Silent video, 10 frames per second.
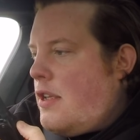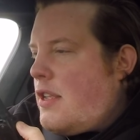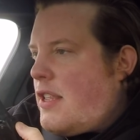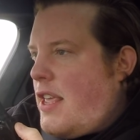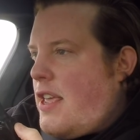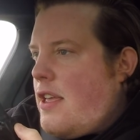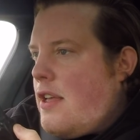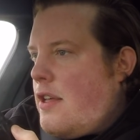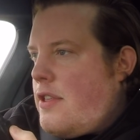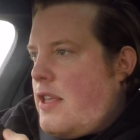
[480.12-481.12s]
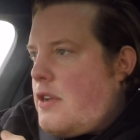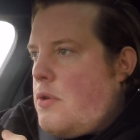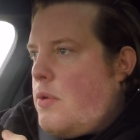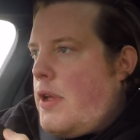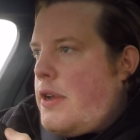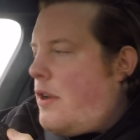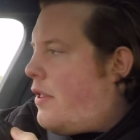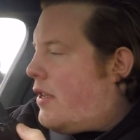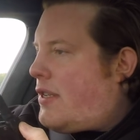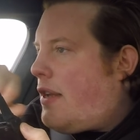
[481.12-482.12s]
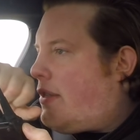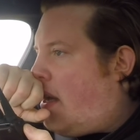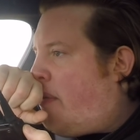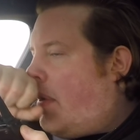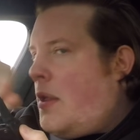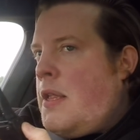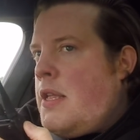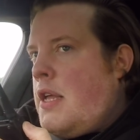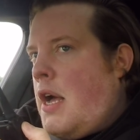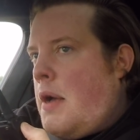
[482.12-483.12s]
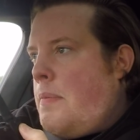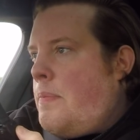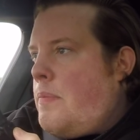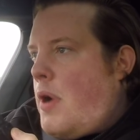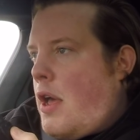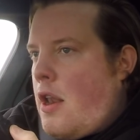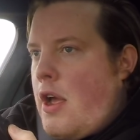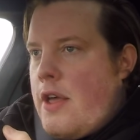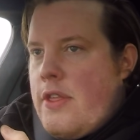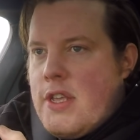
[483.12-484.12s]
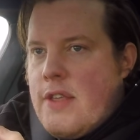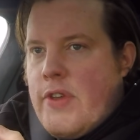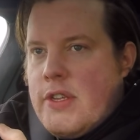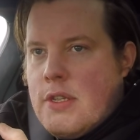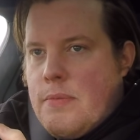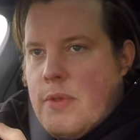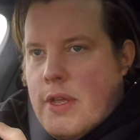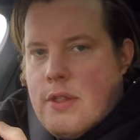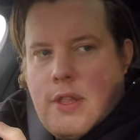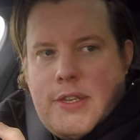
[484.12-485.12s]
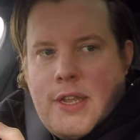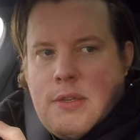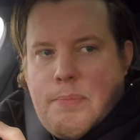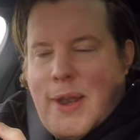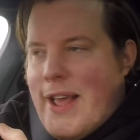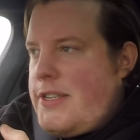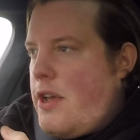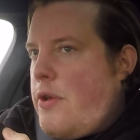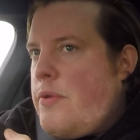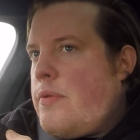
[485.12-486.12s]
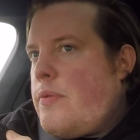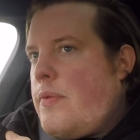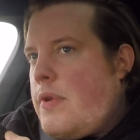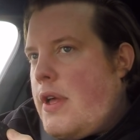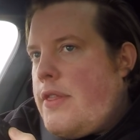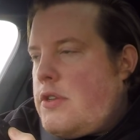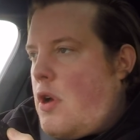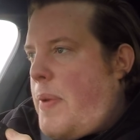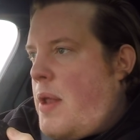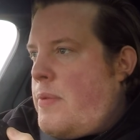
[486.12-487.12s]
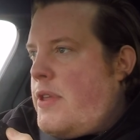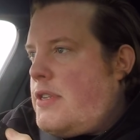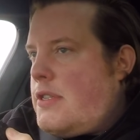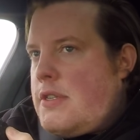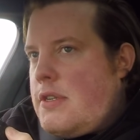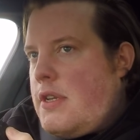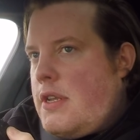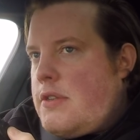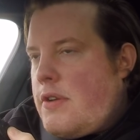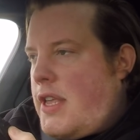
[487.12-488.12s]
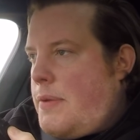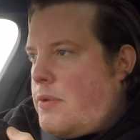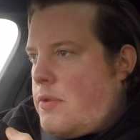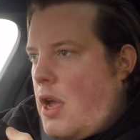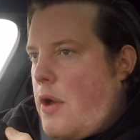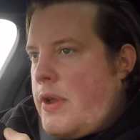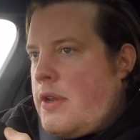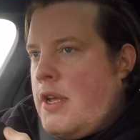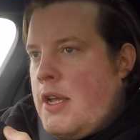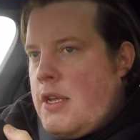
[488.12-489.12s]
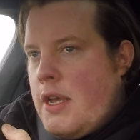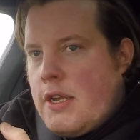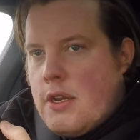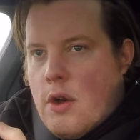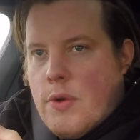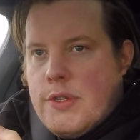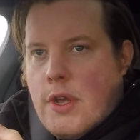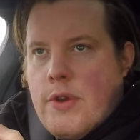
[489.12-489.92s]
gear, I think they call it. I don't know the exact term. Unlike other EVs, they tend to plateau at the top end, but it sort of keeps on going, and it can hold its own